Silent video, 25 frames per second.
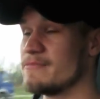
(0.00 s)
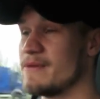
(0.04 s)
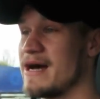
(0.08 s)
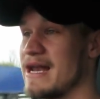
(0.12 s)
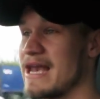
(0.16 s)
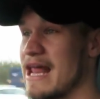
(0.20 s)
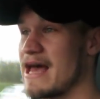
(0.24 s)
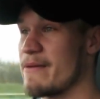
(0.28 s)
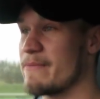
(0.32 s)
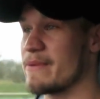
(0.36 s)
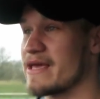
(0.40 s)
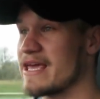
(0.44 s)
to
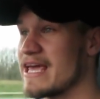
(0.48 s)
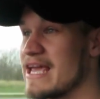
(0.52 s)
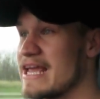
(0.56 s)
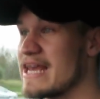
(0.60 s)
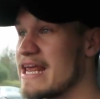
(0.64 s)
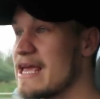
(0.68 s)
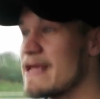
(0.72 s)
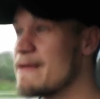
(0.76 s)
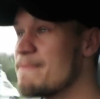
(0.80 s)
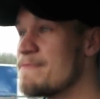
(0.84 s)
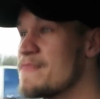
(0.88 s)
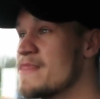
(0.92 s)
my
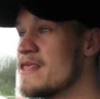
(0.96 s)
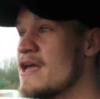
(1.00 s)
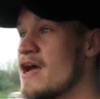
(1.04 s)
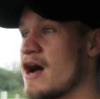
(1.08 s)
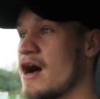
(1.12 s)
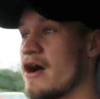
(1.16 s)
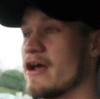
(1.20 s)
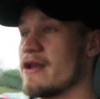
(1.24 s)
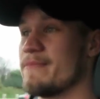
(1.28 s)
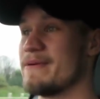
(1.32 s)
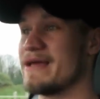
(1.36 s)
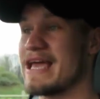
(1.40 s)
Lamborghini.
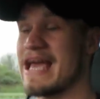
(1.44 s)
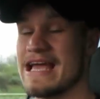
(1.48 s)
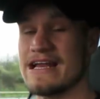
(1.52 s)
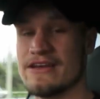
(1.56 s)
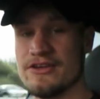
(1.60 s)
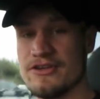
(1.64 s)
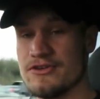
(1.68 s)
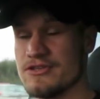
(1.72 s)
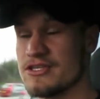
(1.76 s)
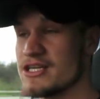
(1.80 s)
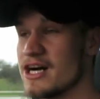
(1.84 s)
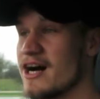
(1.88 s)
I'm going to be
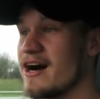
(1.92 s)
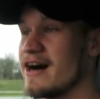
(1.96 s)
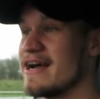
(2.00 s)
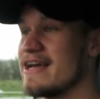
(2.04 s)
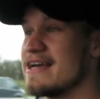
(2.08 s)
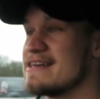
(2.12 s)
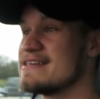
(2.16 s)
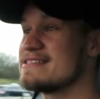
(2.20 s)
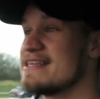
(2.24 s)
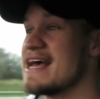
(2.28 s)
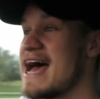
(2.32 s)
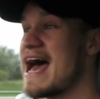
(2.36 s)
getting new
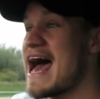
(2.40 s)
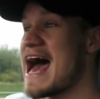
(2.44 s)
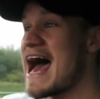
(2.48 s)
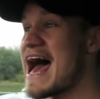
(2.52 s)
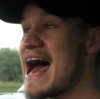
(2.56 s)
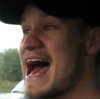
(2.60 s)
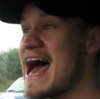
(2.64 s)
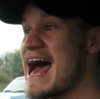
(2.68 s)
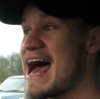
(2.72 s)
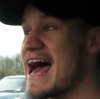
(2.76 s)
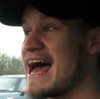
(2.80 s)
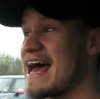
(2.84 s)
tyres,
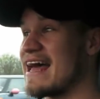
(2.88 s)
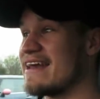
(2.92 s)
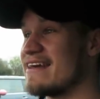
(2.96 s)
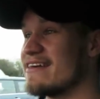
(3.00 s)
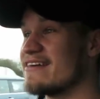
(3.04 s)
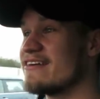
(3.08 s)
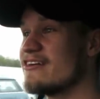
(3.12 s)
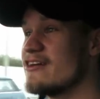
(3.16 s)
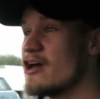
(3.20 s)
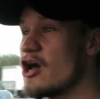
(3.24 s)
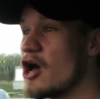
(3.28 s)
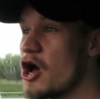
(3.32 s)

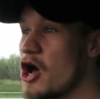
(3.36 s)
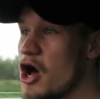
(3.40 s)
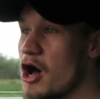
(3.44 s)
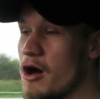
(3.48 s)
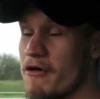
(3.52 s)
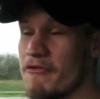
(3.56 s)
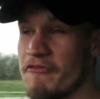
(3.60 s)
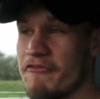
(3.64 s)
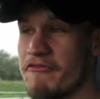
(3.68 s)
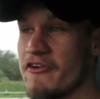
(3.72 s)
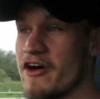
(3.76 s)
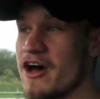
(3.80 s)
and
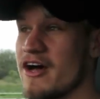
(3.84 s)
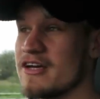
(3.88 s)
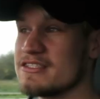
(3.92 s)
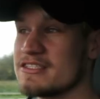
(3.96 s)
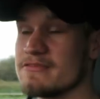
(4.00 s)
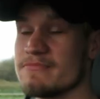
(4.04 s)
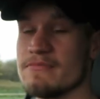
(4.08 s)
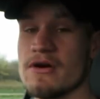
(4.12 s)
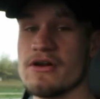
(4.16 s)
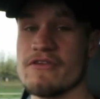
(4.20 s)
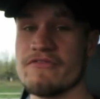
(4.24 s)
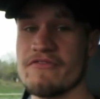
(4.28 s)
a
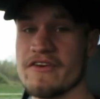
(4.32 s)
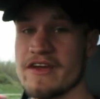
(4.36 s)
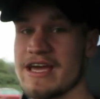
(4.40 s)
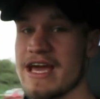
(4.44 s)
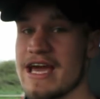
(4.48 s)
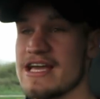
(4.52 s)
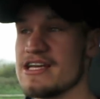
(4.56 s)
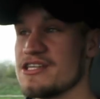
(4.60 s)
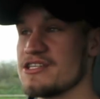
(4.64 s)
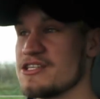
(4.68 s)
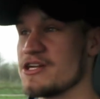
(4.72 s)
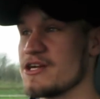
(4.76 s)
first
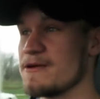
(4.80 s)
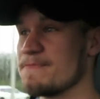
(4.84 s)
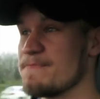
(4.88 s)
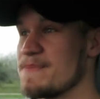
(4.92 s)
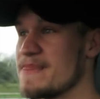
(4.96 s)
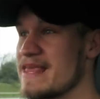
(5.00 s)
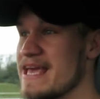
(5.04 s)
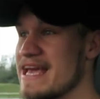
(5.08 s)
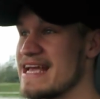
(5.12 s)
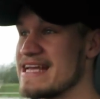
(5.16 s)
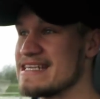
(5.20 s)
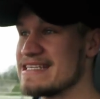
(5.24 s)

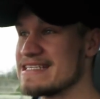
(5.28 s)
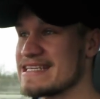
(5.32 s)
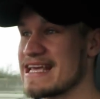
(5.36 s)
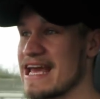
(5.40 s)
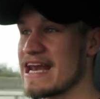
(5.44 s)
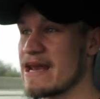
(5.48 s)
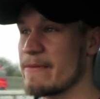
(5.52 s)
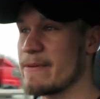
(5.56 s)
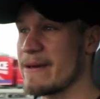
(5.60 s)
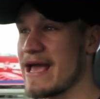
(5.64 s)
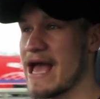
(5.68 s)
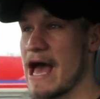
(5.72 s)
modification is
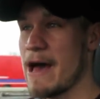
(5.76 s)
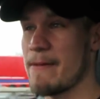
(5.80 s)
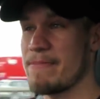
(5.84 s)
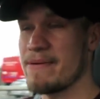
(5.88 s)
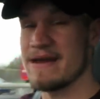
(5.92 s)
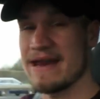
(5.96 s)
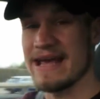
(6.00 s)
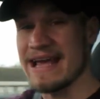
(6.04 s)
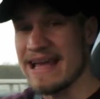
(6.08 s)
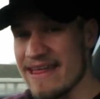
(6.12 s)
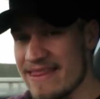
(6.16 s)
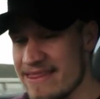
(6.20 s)
going to be
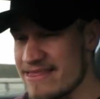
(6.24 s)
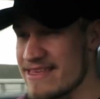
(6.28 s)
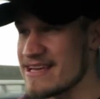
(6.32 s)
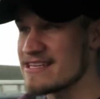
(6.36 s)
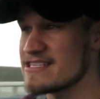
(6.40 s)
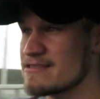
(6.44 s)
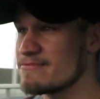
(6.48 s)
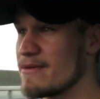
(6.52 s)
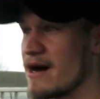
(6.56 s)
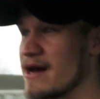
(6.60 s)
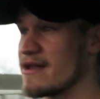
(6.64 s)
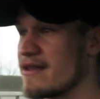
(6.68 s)
happening
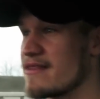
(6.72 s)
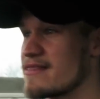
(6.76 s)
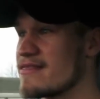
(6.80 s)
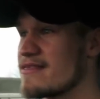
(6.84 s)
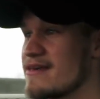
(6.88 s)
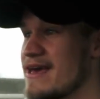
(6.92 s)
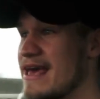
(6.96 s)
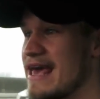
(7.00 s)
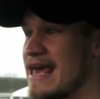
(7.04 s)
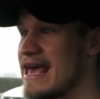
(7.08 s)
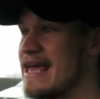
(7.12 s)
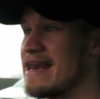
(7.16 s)
this month
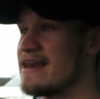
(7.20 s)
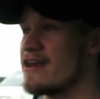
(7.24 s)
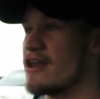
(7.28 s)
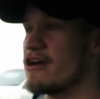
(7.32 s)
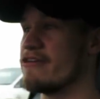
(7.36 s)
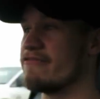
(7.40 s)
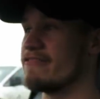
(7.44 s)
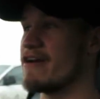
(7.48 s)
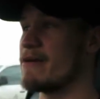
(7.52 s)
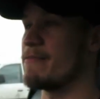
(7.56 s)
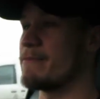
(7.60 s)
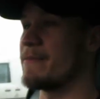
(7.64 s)
in
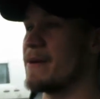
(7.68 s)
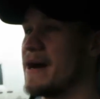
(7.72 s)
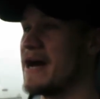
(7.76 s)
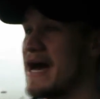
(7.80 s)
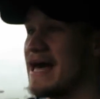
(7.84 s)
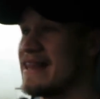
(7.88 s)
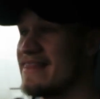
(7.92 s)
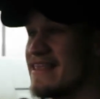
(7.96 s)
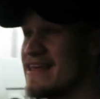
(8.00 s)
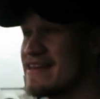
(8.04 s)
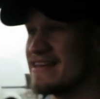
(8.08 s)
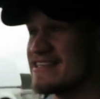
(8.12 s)
November.
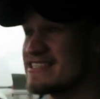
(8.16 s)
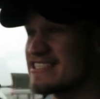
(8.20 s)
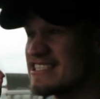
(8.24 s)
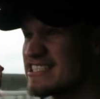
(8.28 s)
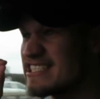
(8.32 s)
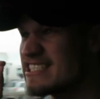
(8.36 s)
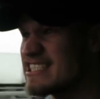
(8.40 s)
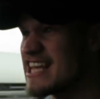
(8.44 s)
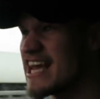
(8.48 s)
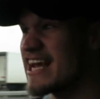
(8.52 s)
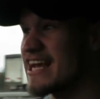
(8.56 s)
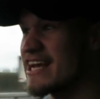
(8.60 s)
And then the
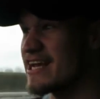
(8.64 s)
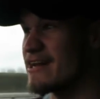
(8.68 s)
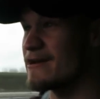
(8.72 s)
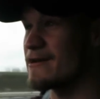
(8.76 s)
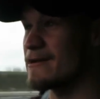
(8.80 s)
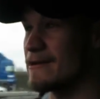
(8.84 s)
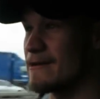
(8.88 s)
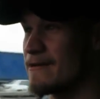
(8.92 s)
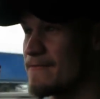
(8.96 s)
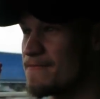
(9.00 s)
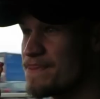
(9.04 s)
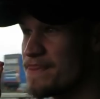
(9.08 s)

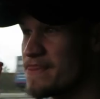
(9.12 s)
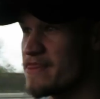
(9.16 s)
second